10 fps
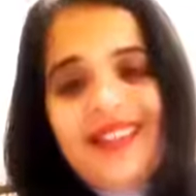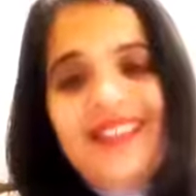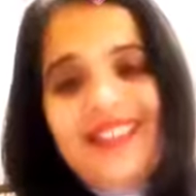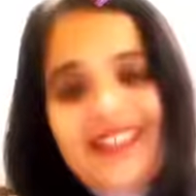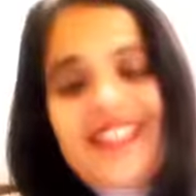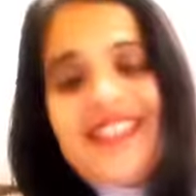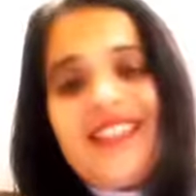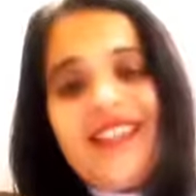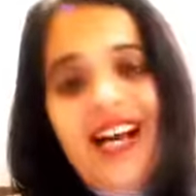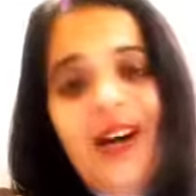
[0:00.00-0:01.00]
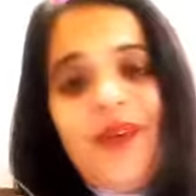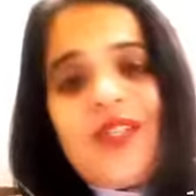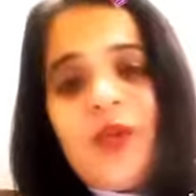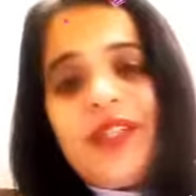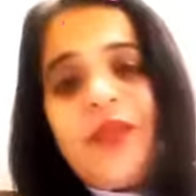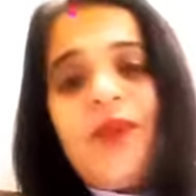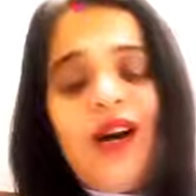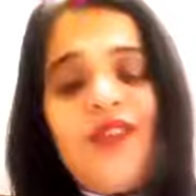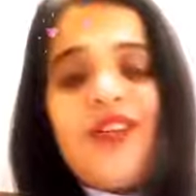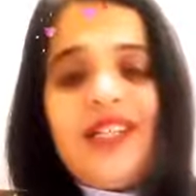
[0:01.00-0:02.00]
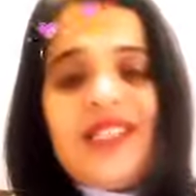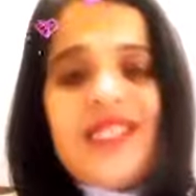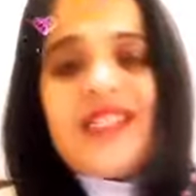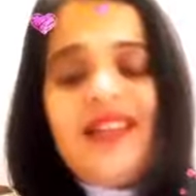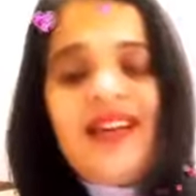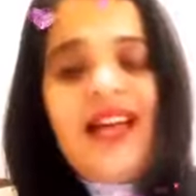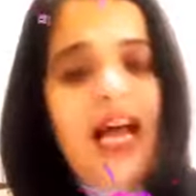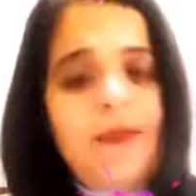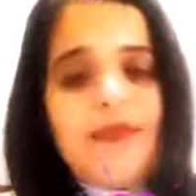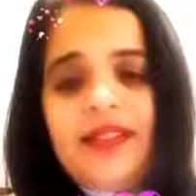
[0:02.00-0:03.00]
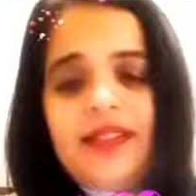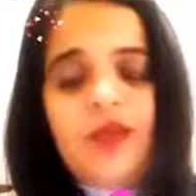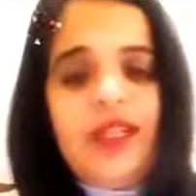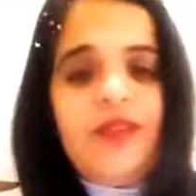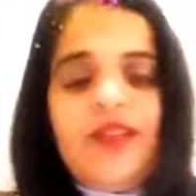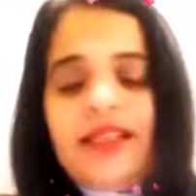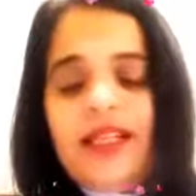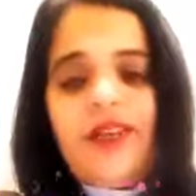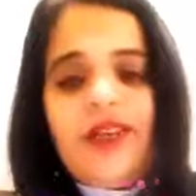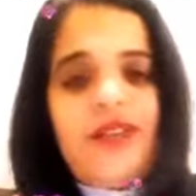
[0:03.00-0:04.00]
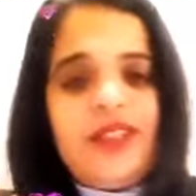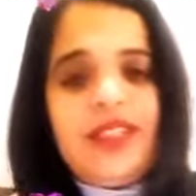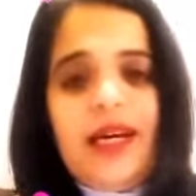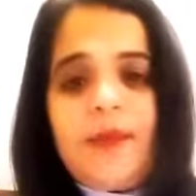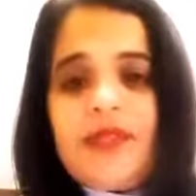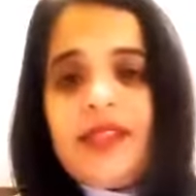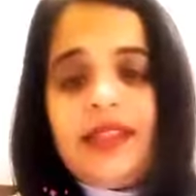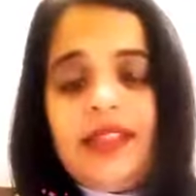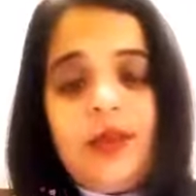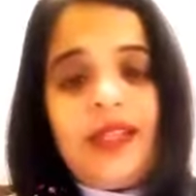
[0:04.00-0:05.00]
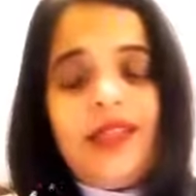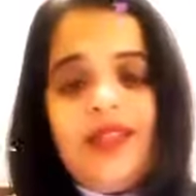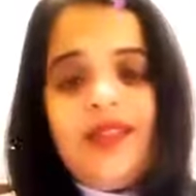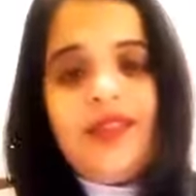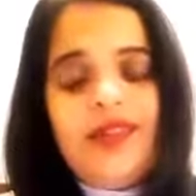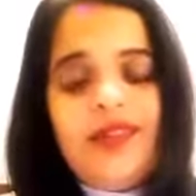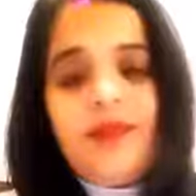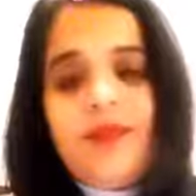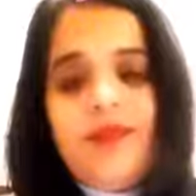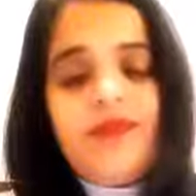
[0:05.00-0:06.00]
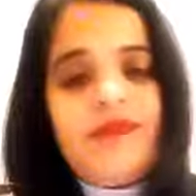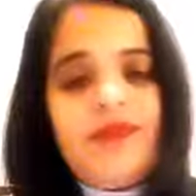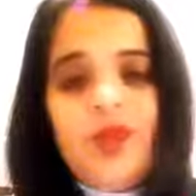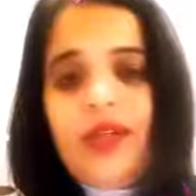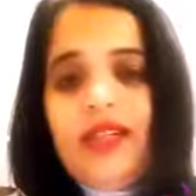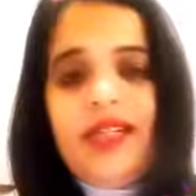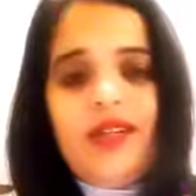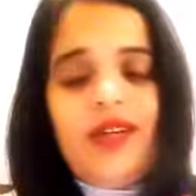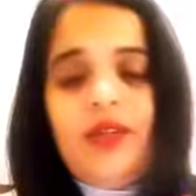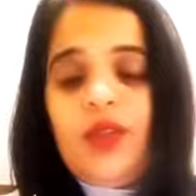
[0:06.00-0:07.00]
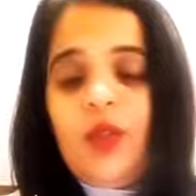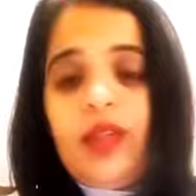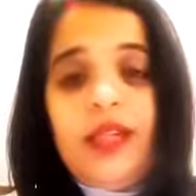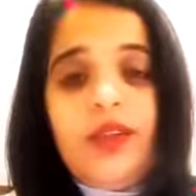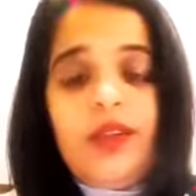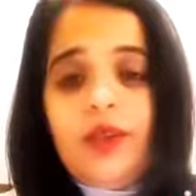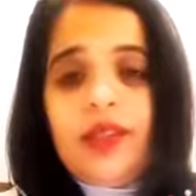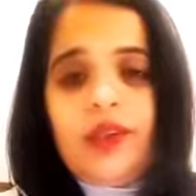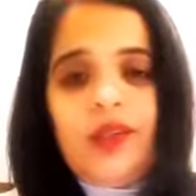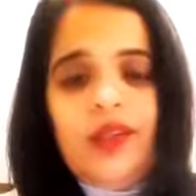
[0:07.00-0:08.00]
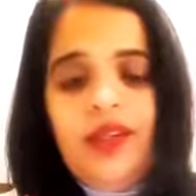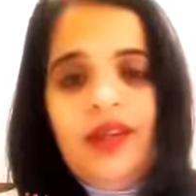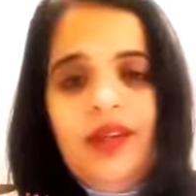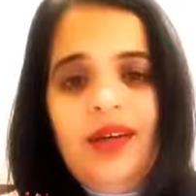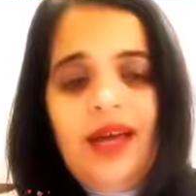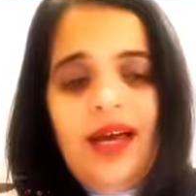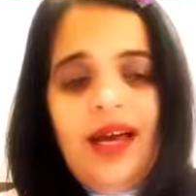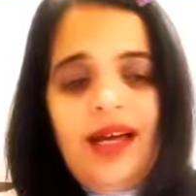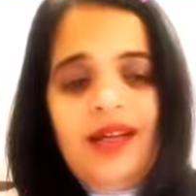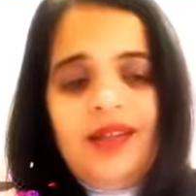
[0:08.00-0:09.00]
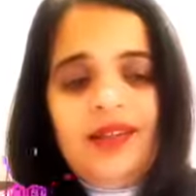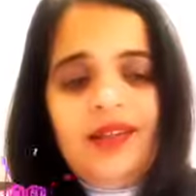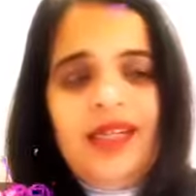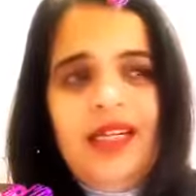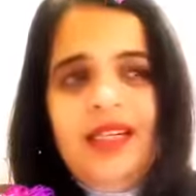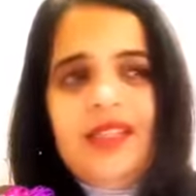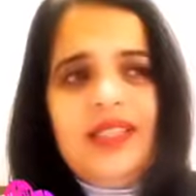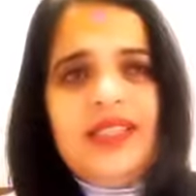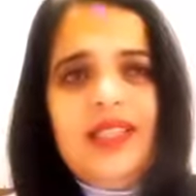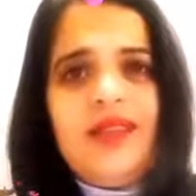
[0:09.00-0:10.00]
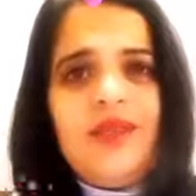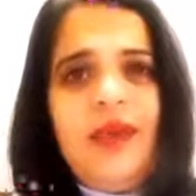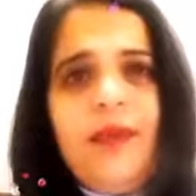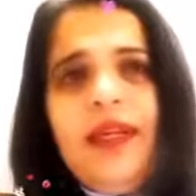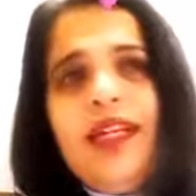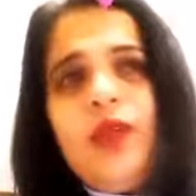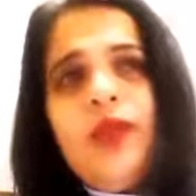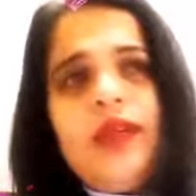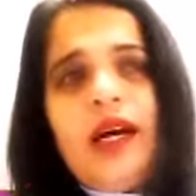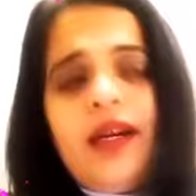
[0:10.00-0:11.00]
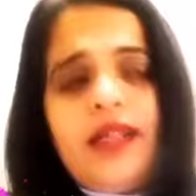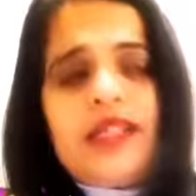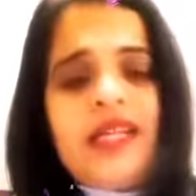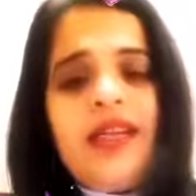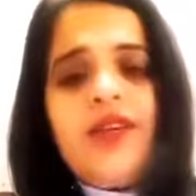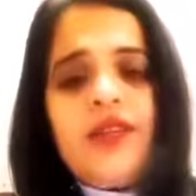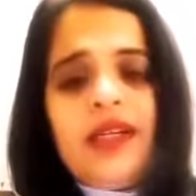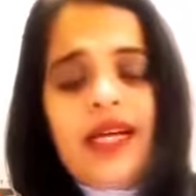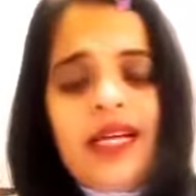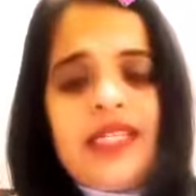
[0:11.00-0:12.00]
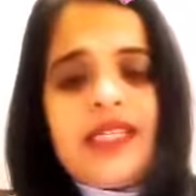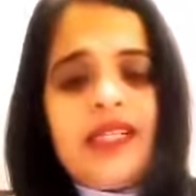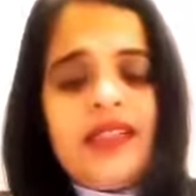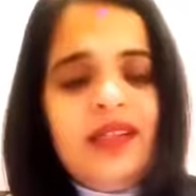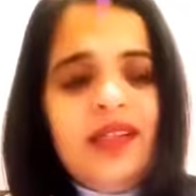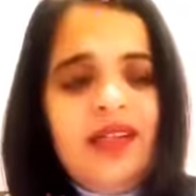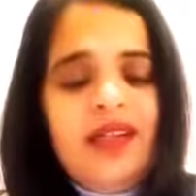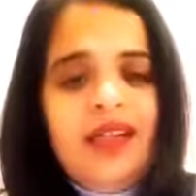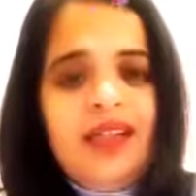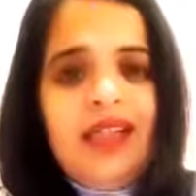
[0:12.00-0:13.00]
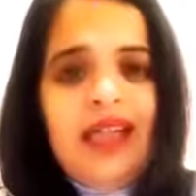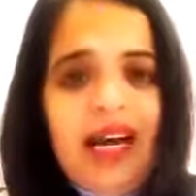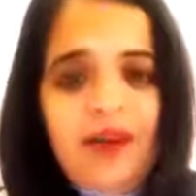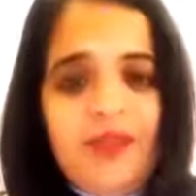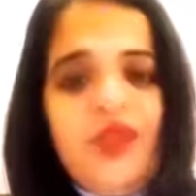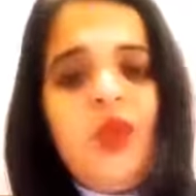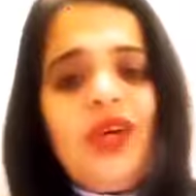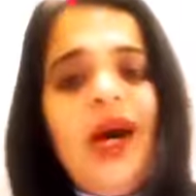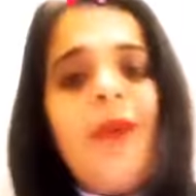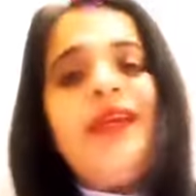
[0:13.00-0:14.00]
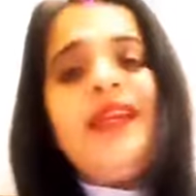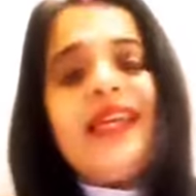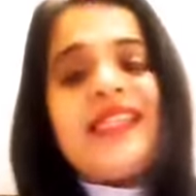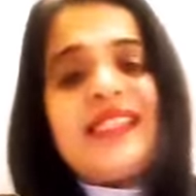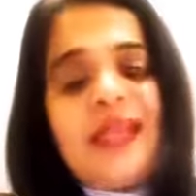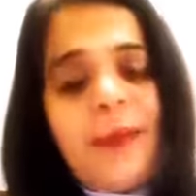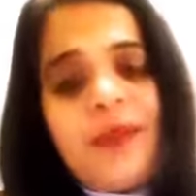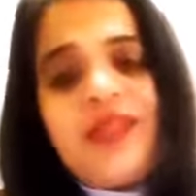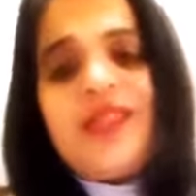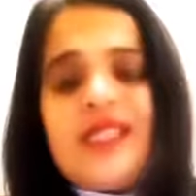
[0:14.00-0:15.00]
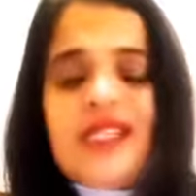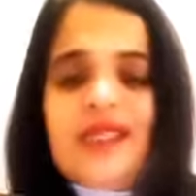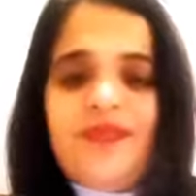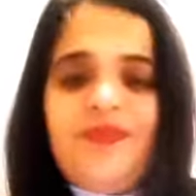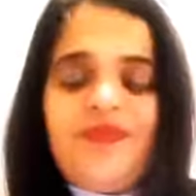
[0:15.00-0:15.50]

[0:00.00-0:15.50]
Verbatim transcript: Yes, the now is where the power is. Absolutely faith like gravity. Absolutely. Totally, you know, I would totally agree with you. And it's just that people need to understand and realize that they have to come in acceptance